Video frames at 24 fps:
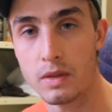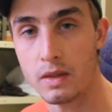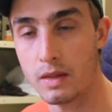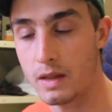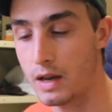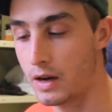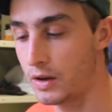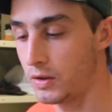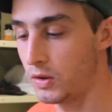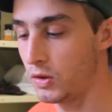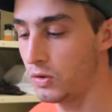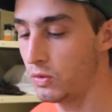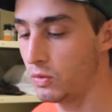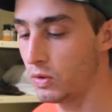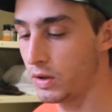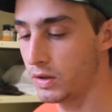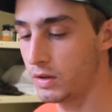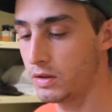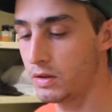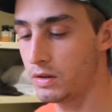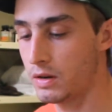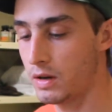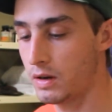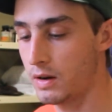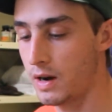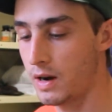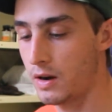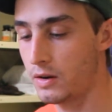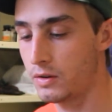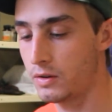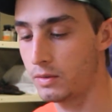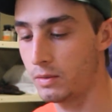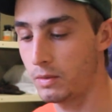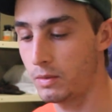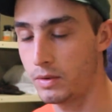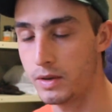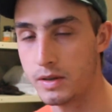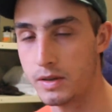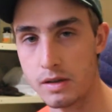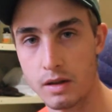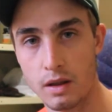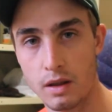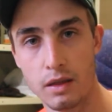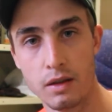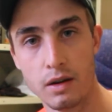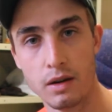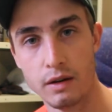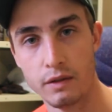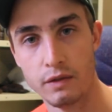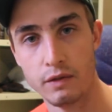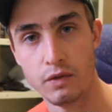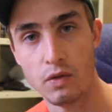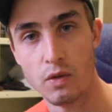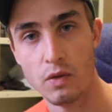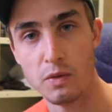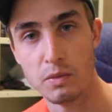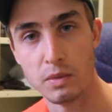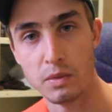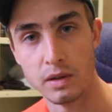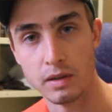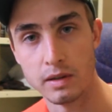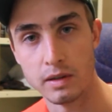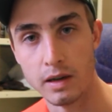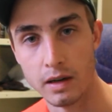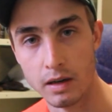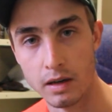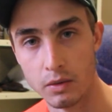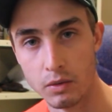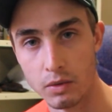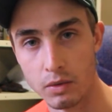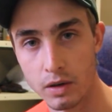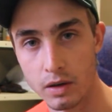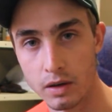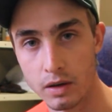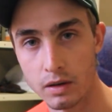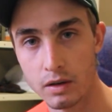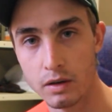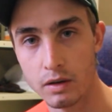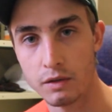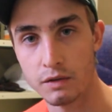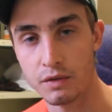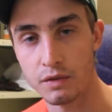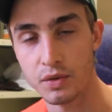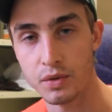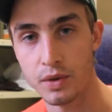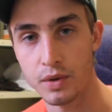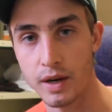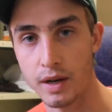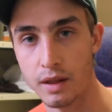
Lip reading: Now you want to know how is a 34mm going to work for a